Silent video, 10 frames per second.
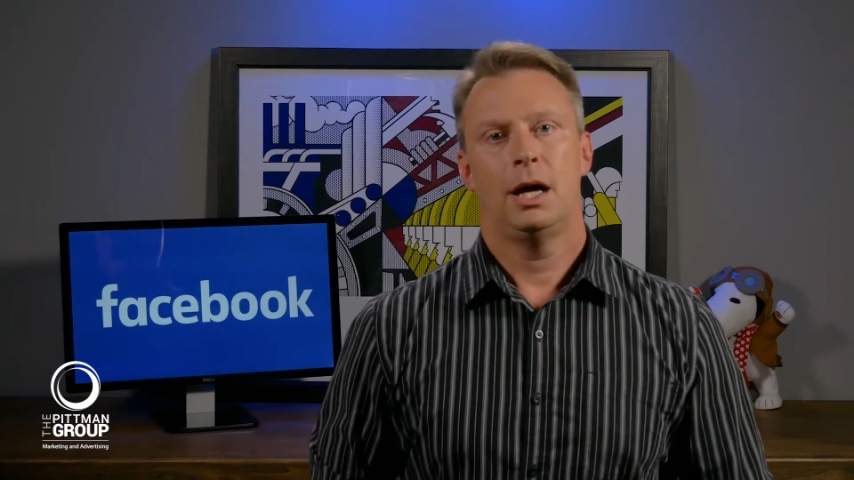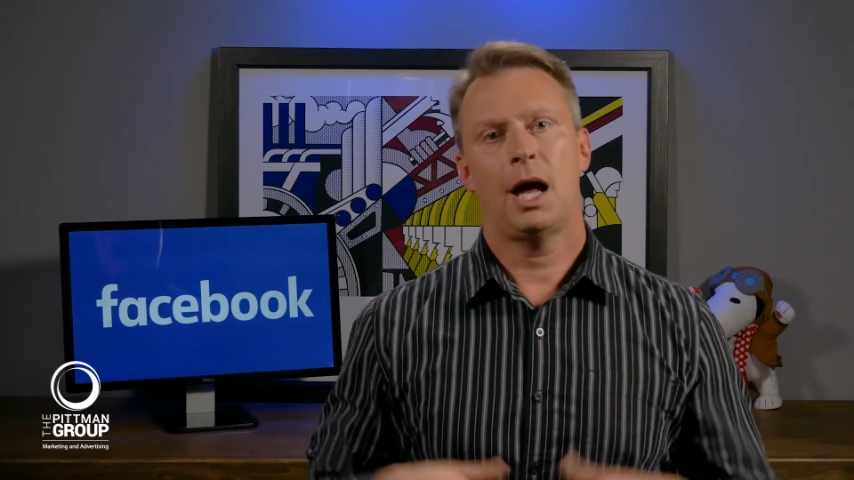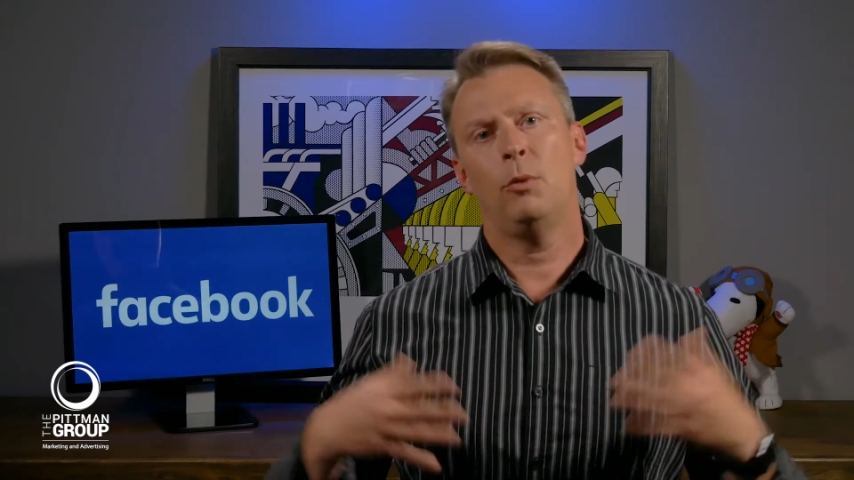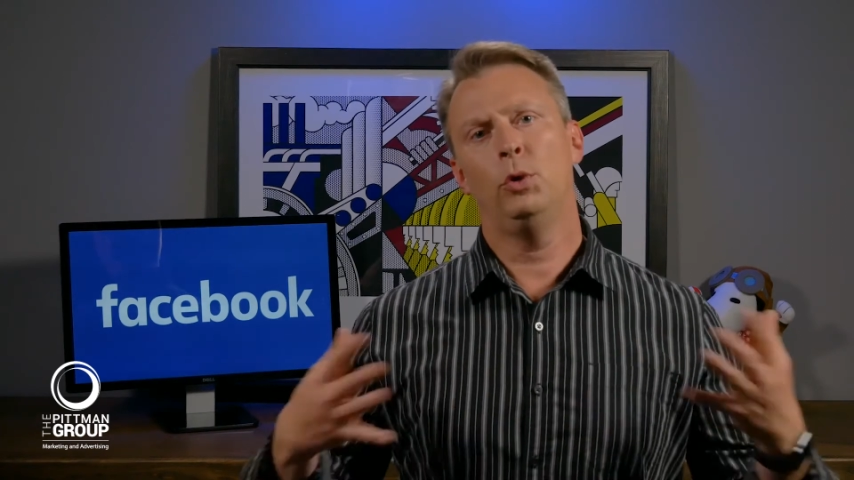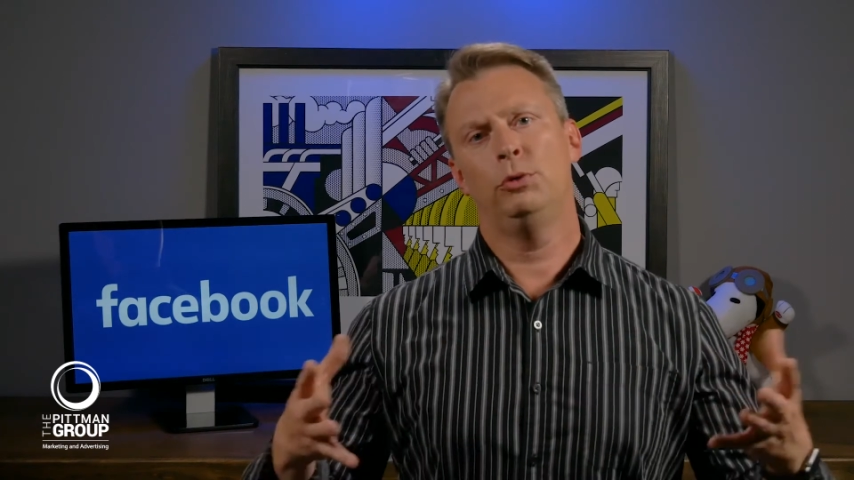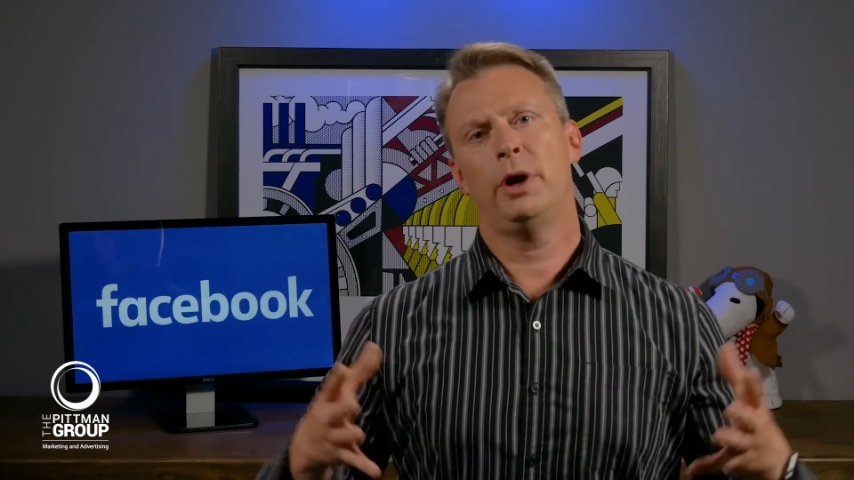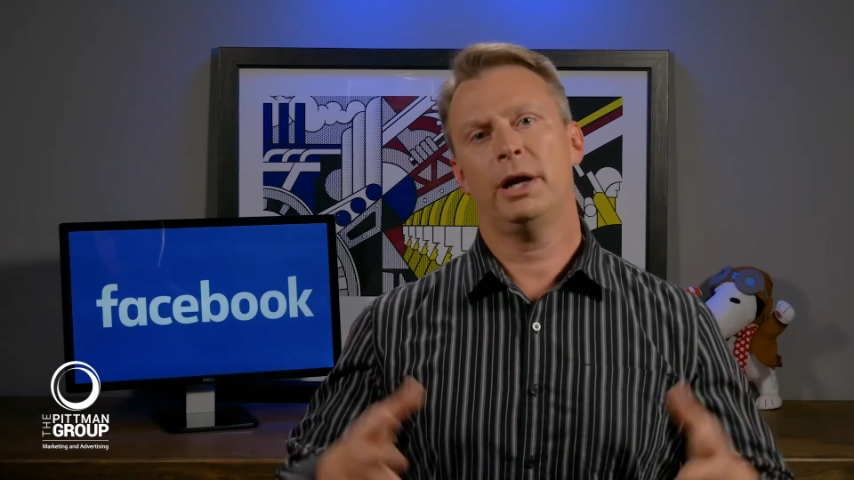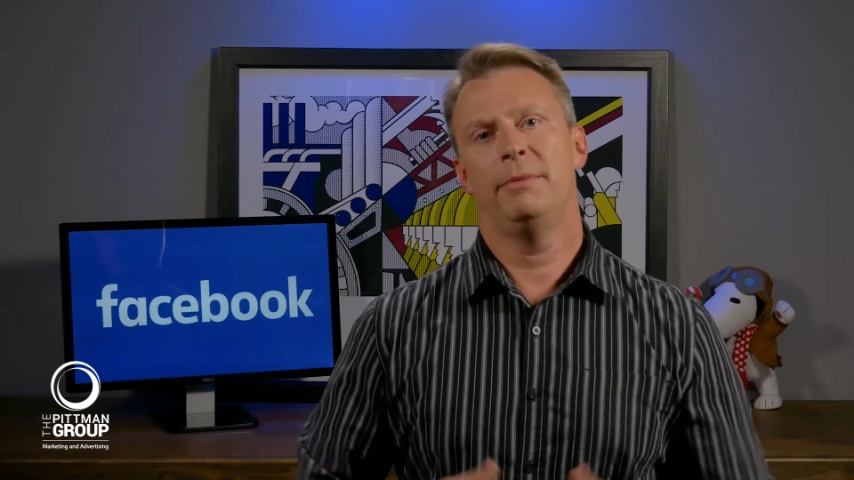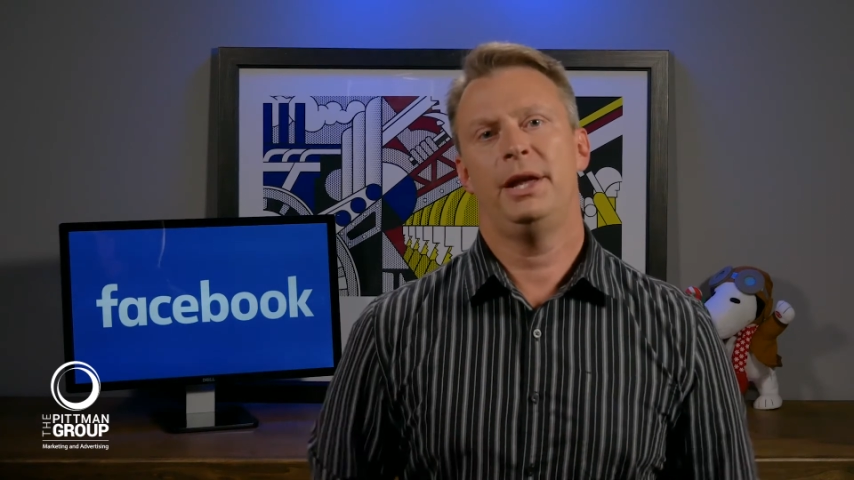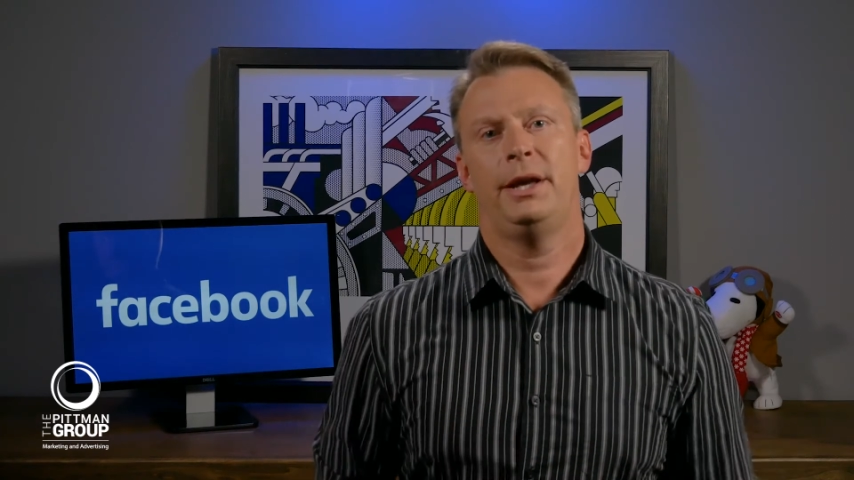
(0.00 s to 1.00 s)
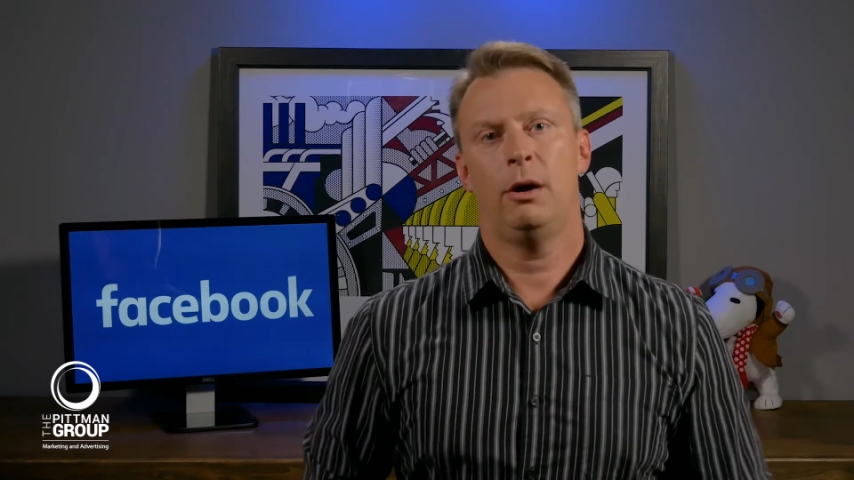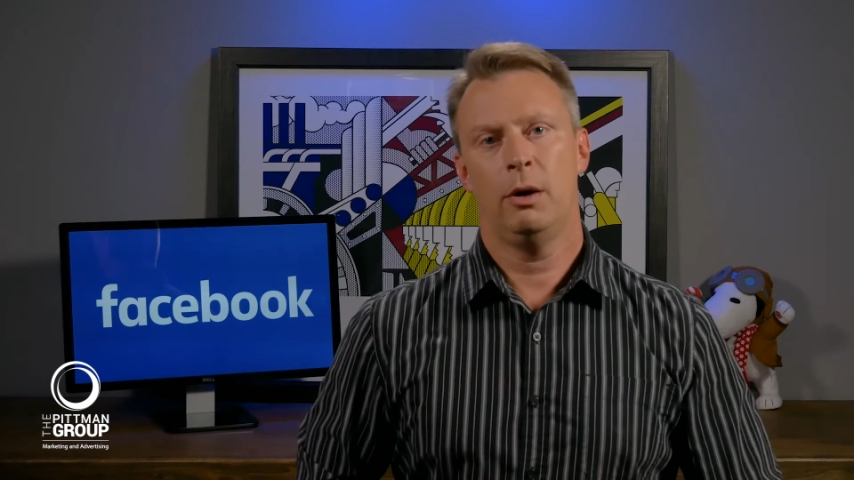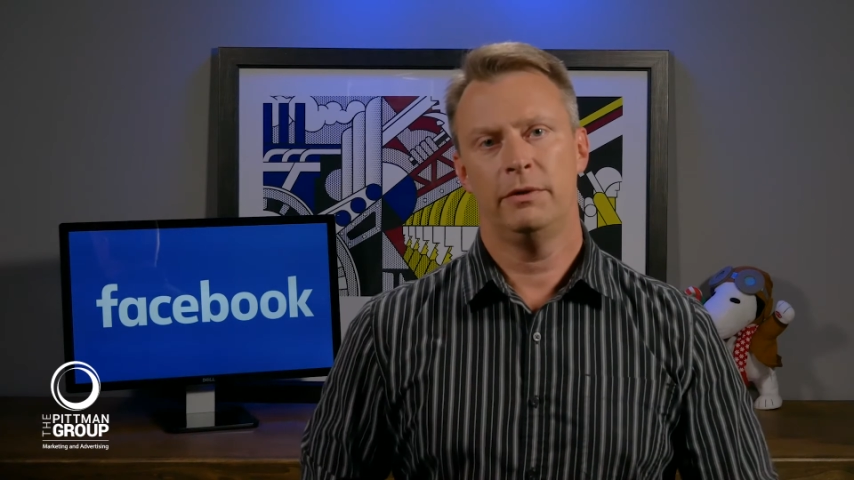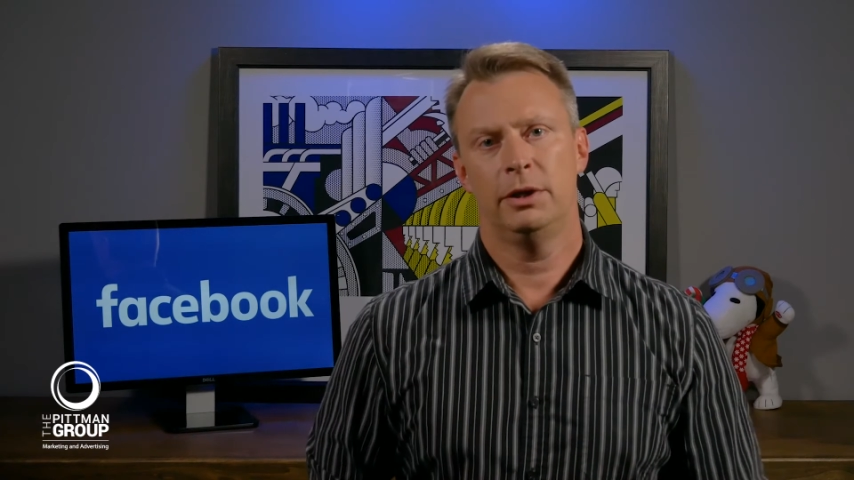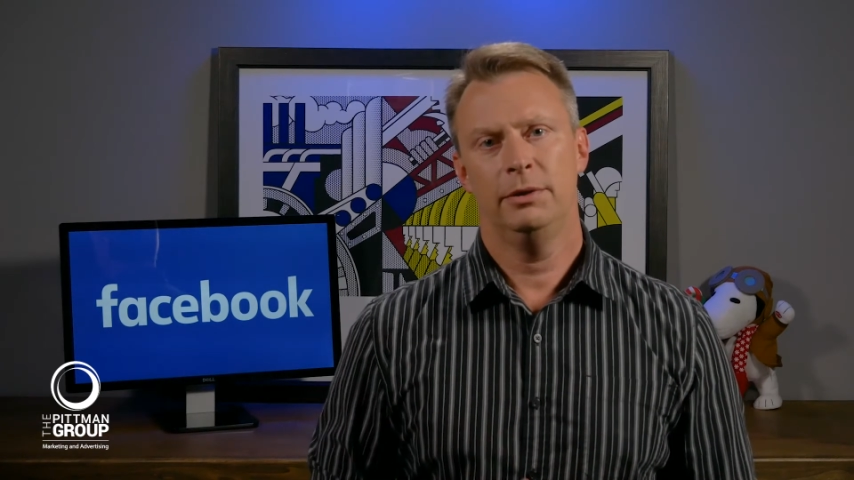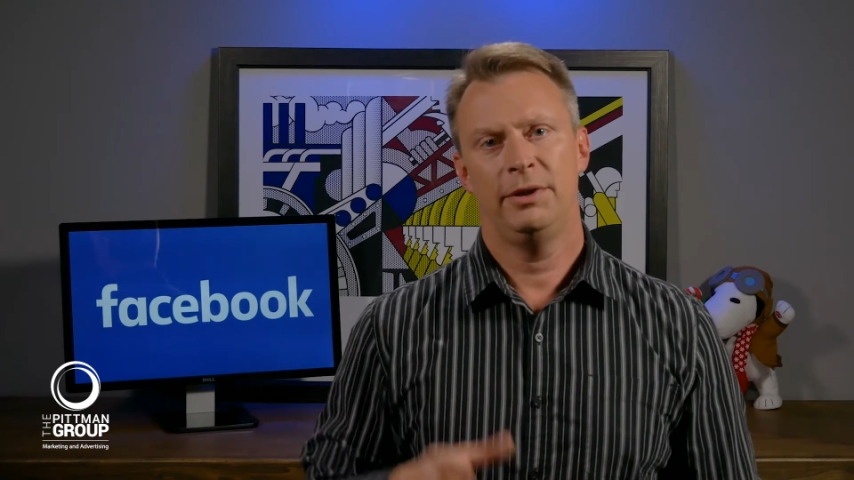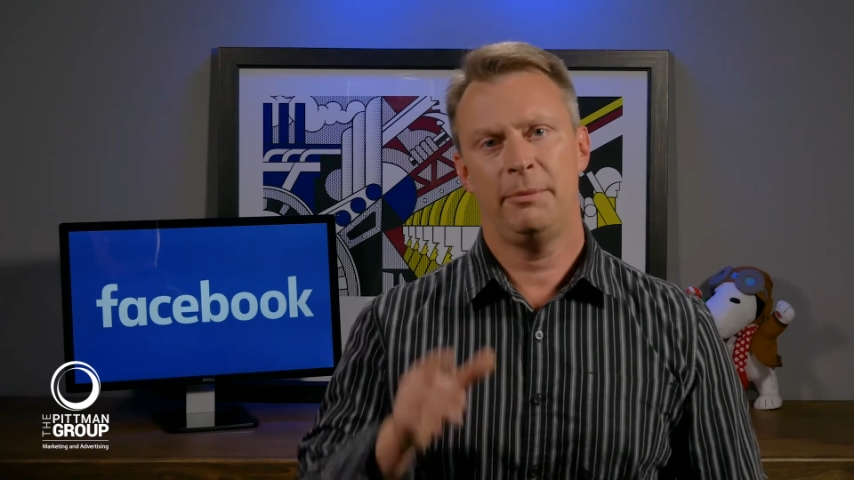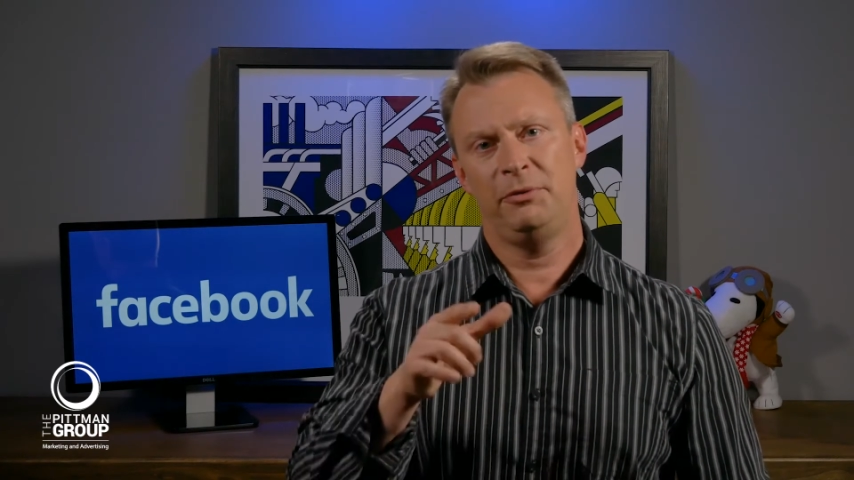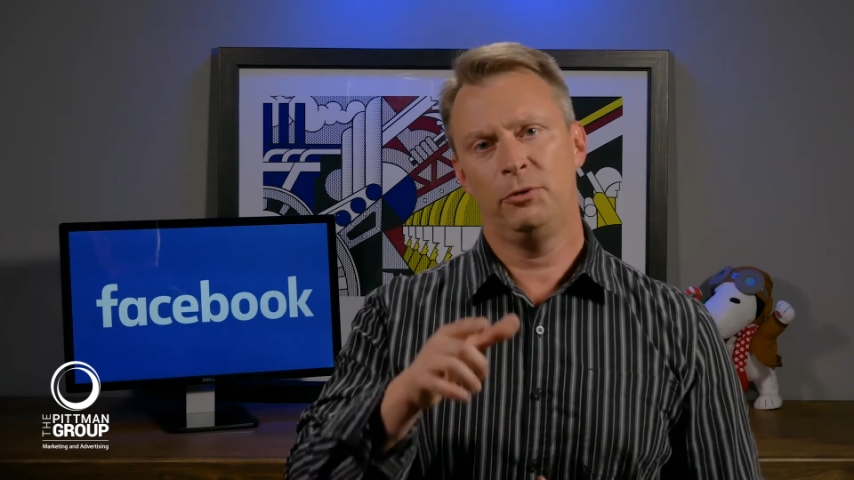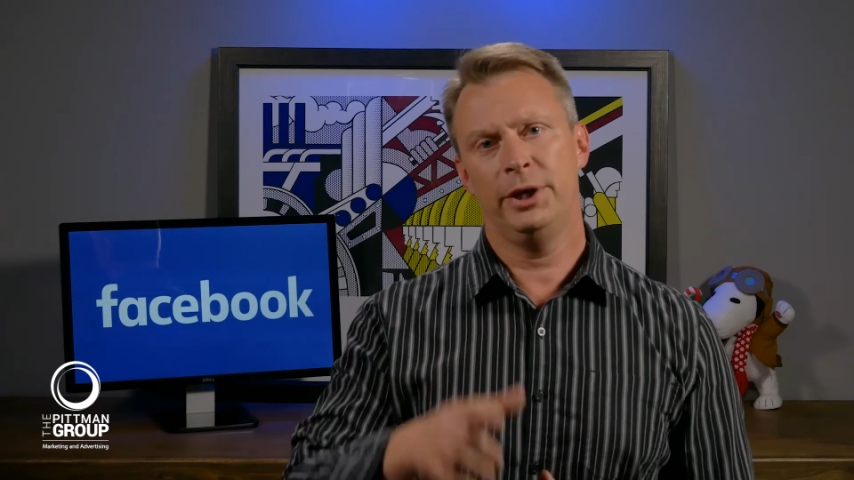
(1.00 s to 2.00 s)
I would recommend, however, that
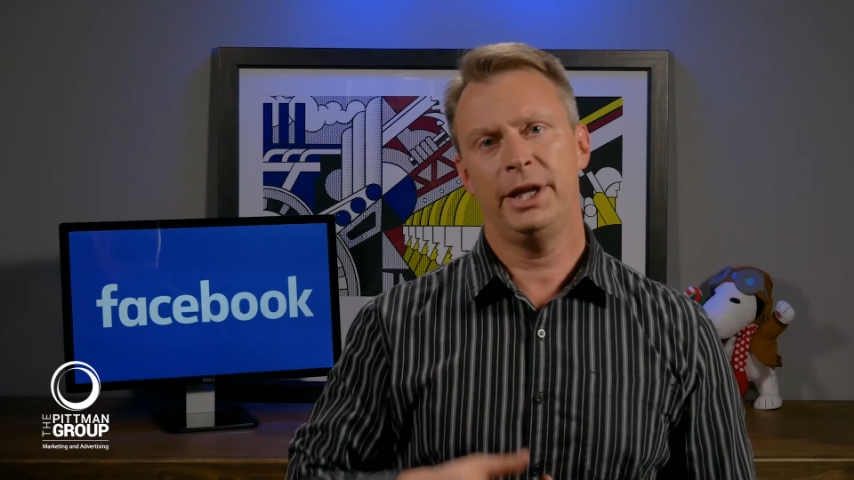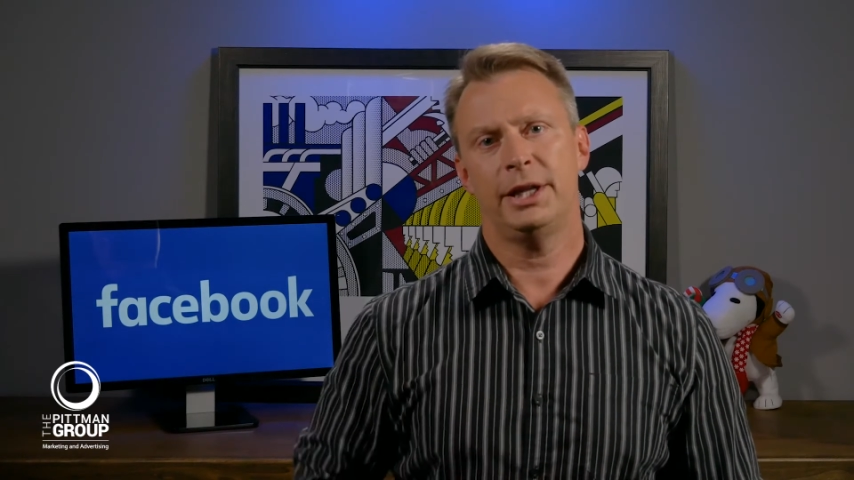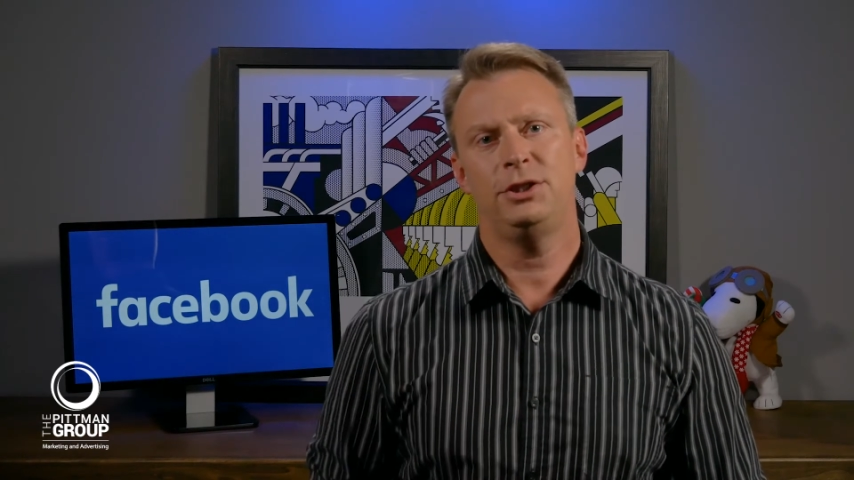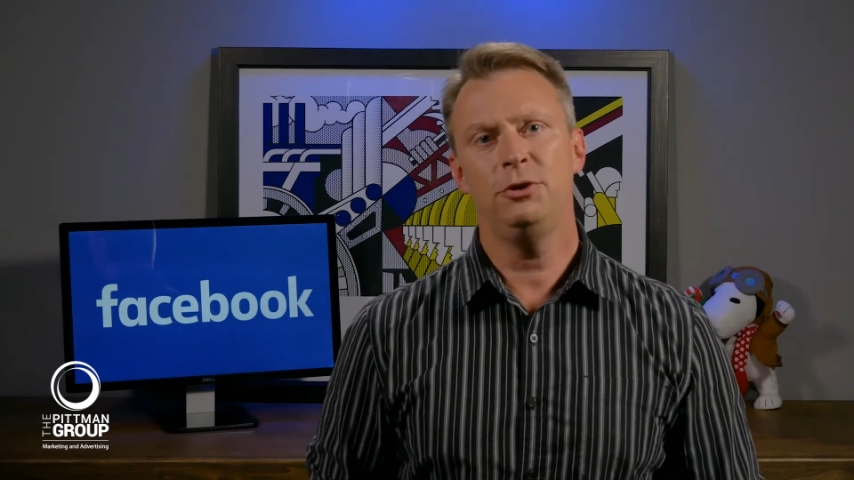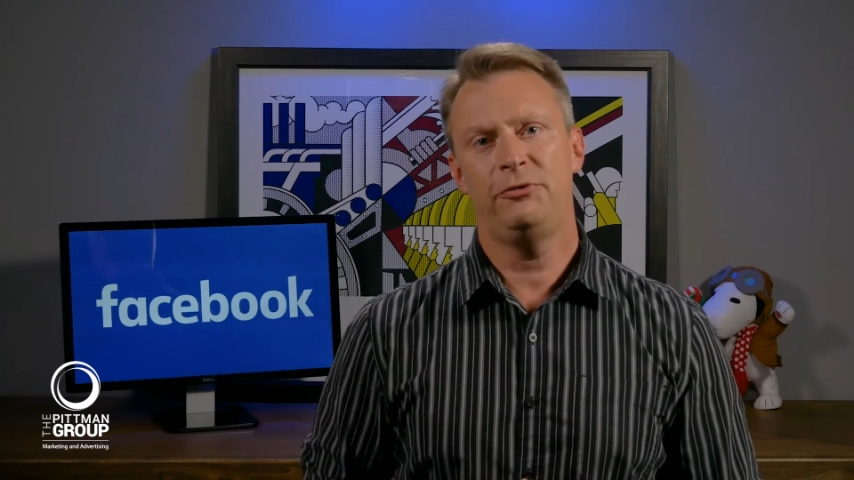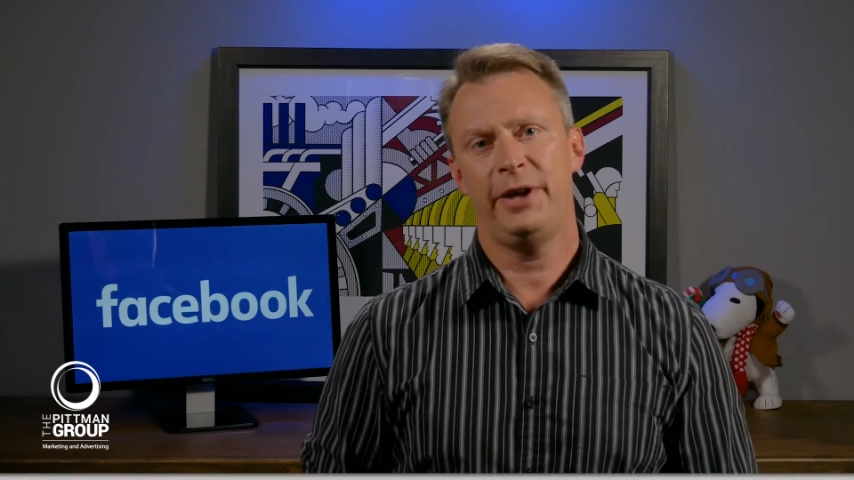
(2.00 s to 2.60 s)
before you get too